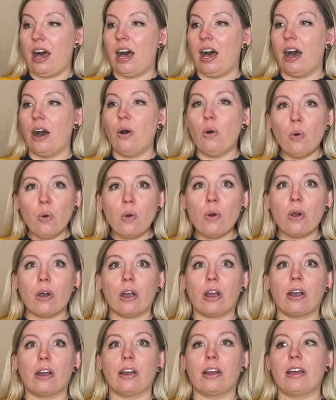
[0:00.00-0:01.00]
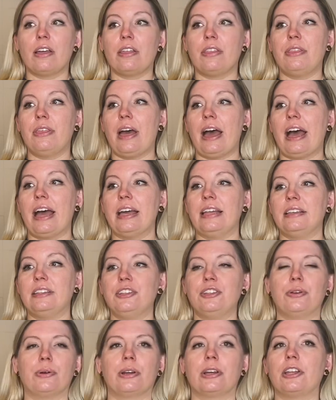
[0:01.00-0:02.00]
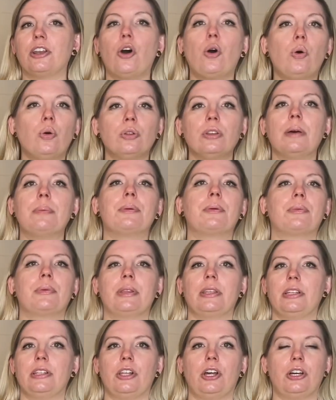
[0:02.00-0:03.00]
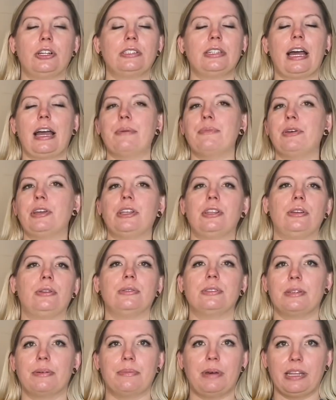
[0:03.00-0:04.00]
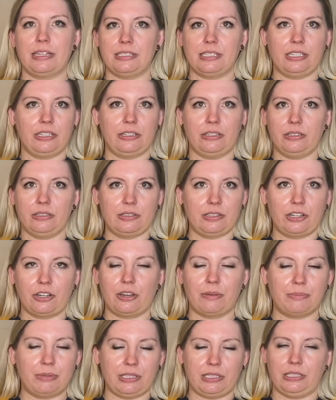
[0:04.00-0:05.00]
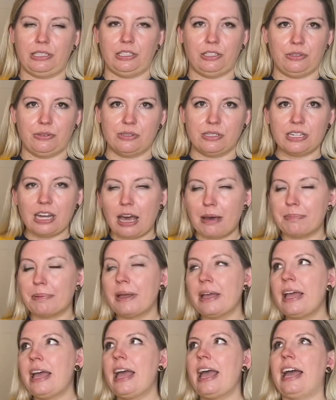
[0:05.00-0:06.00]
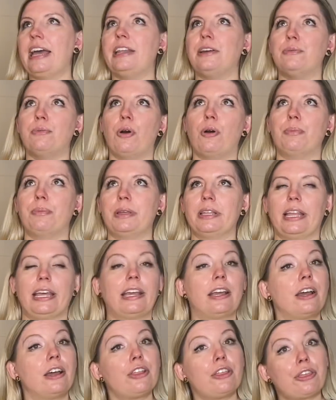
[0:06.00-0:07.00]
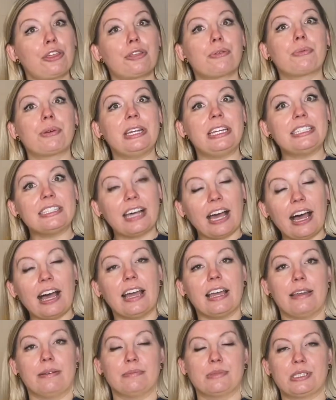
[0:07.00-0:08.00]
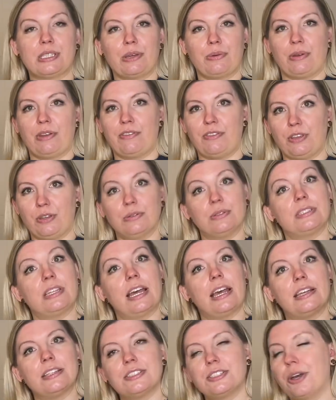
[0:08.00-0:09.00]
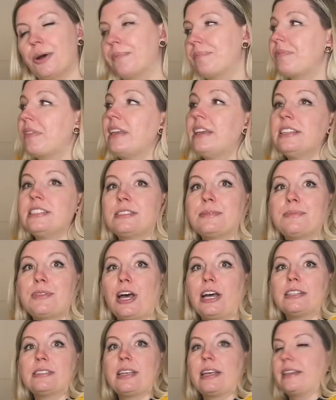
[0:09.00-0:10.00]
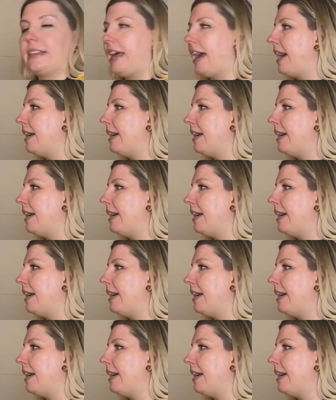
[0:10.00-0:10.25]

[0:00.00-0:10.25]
or that, you know, are gonna hold up a really long time. We can use them until they're completely used up, and it won't be like 3 times that we've used it. So some thoughts on that.